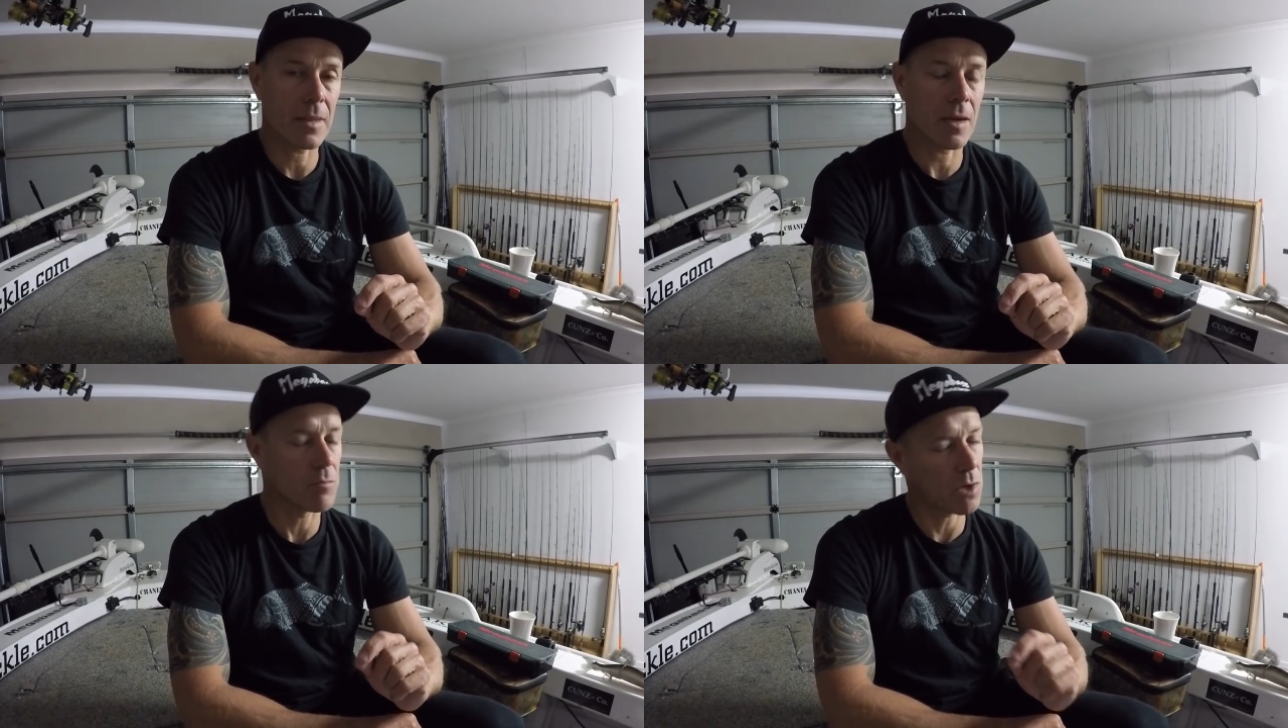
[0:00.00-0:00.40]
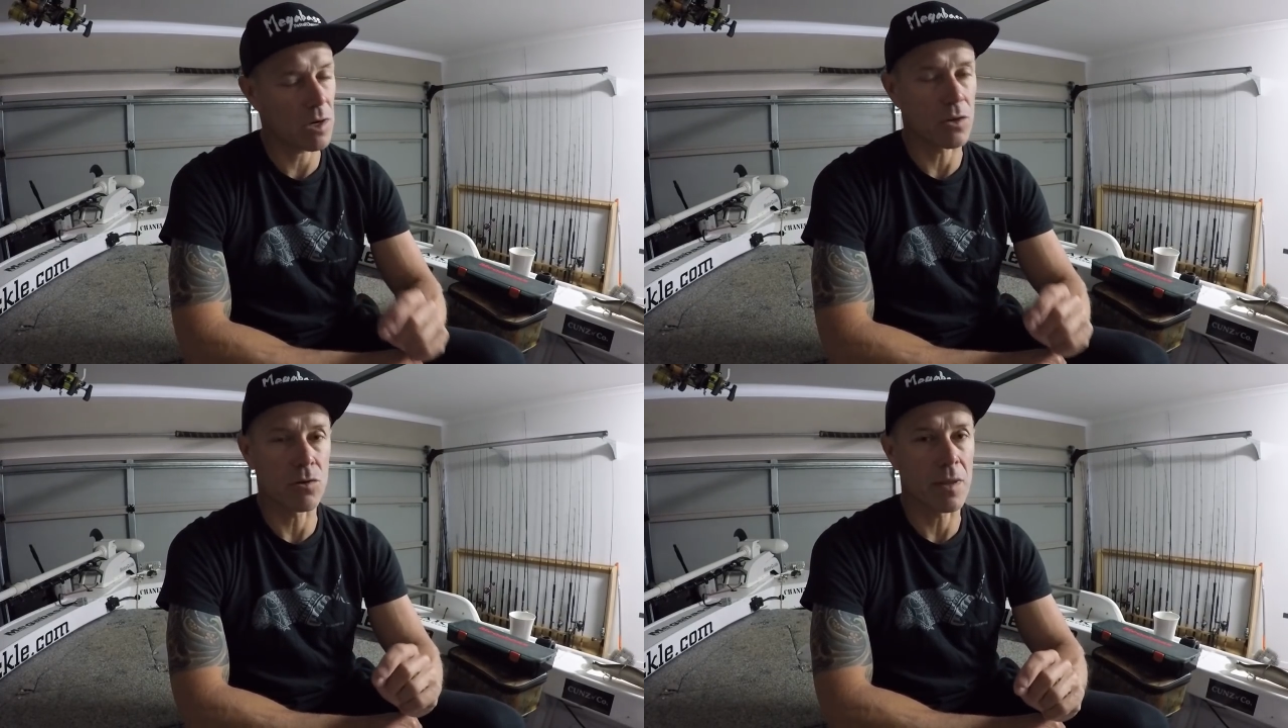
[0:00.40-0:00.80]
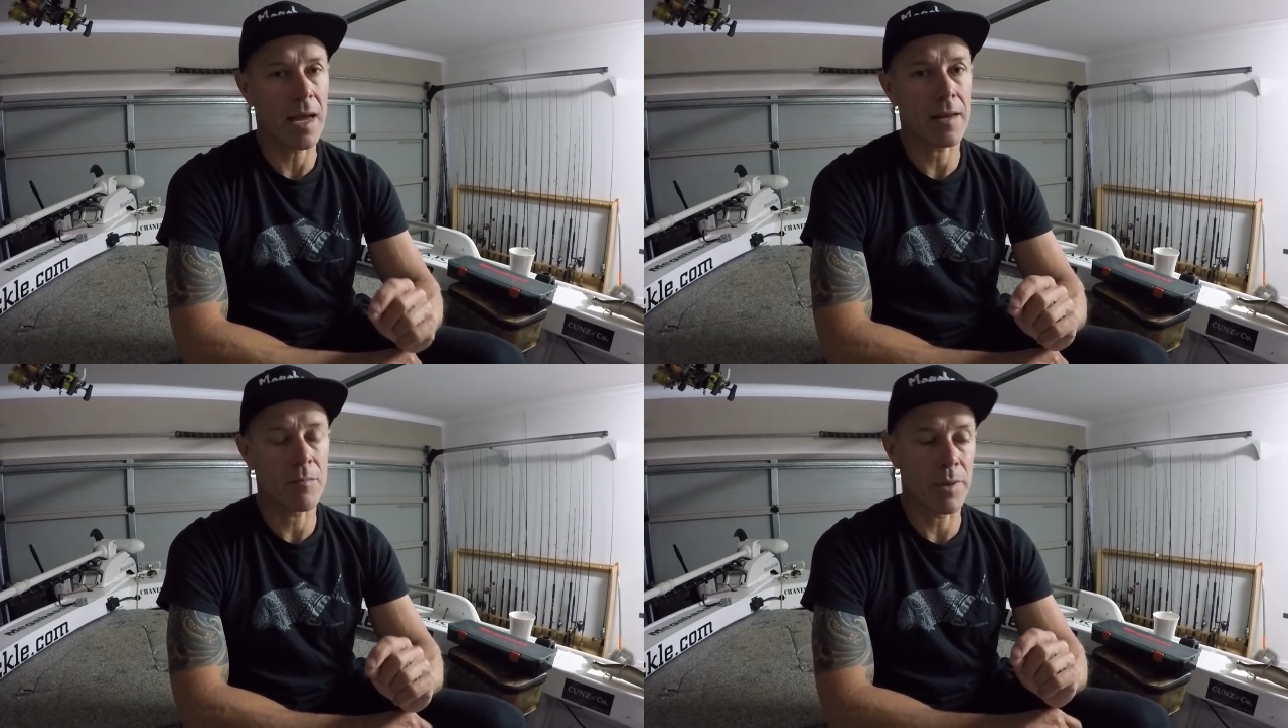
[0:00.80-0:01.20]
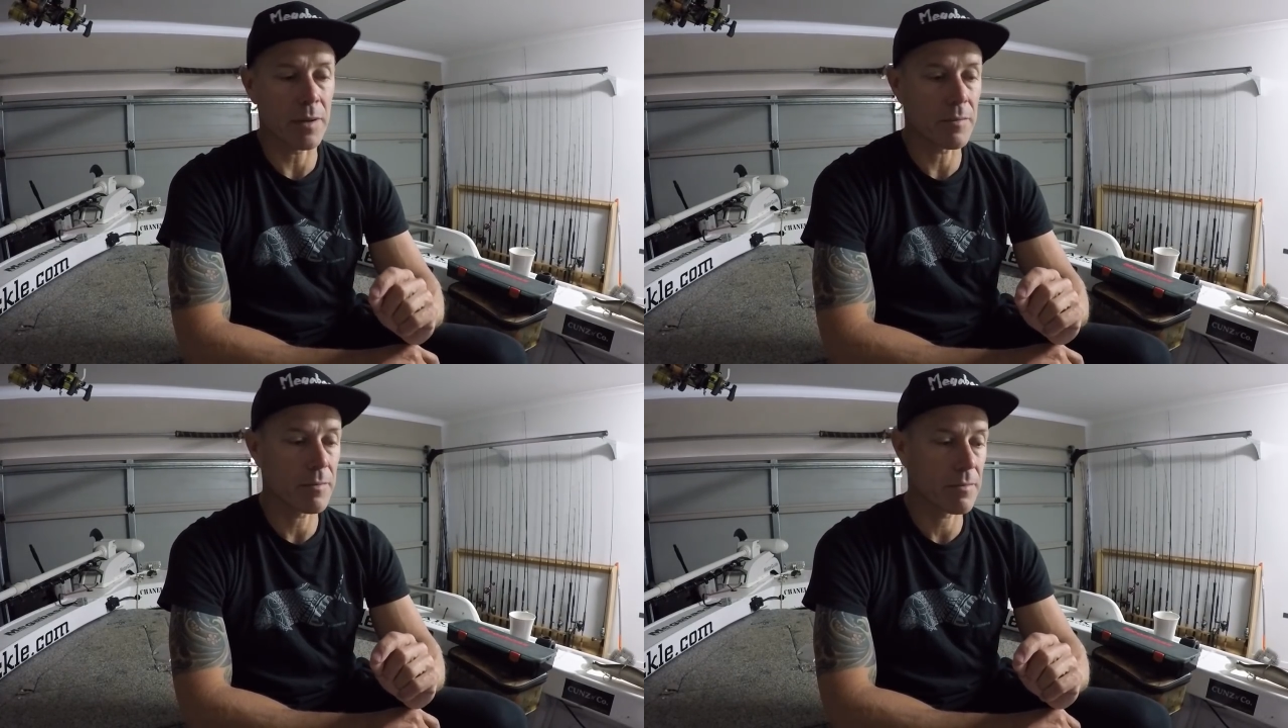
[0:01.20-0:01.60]
I'm not going to do that,
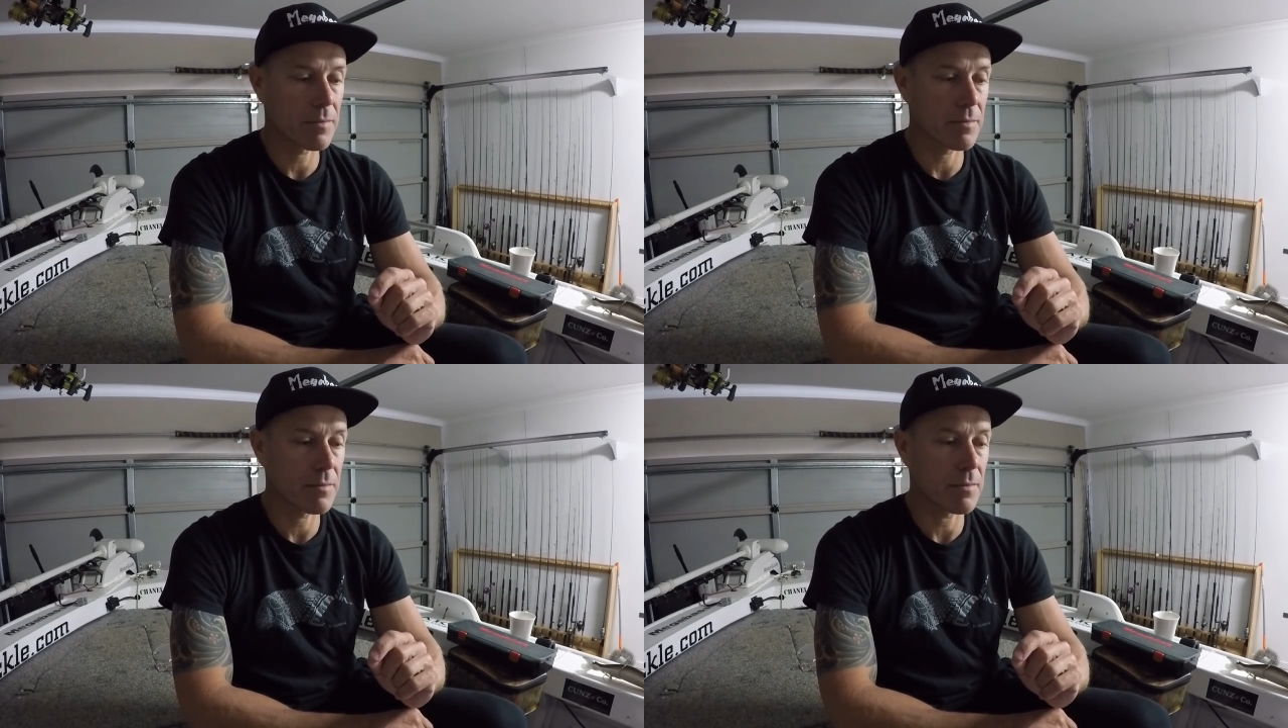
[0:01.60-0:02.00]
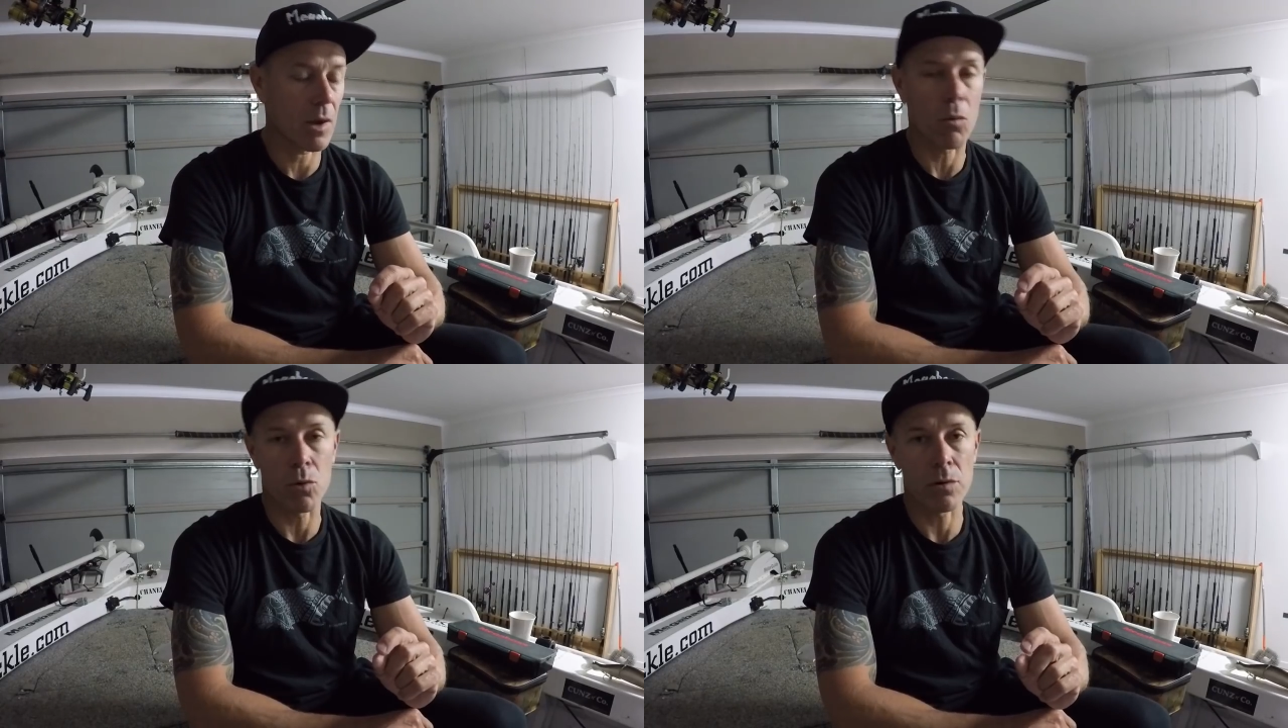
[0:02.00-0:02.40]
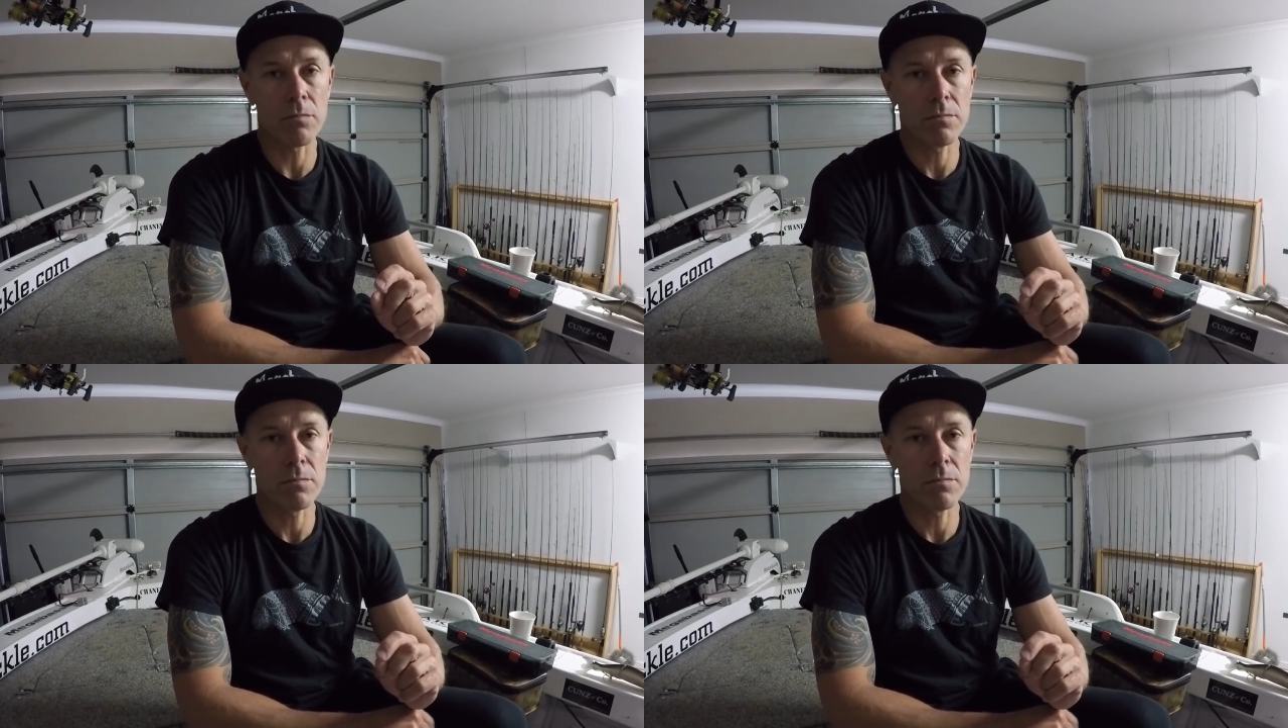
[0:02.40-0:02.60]
but I would,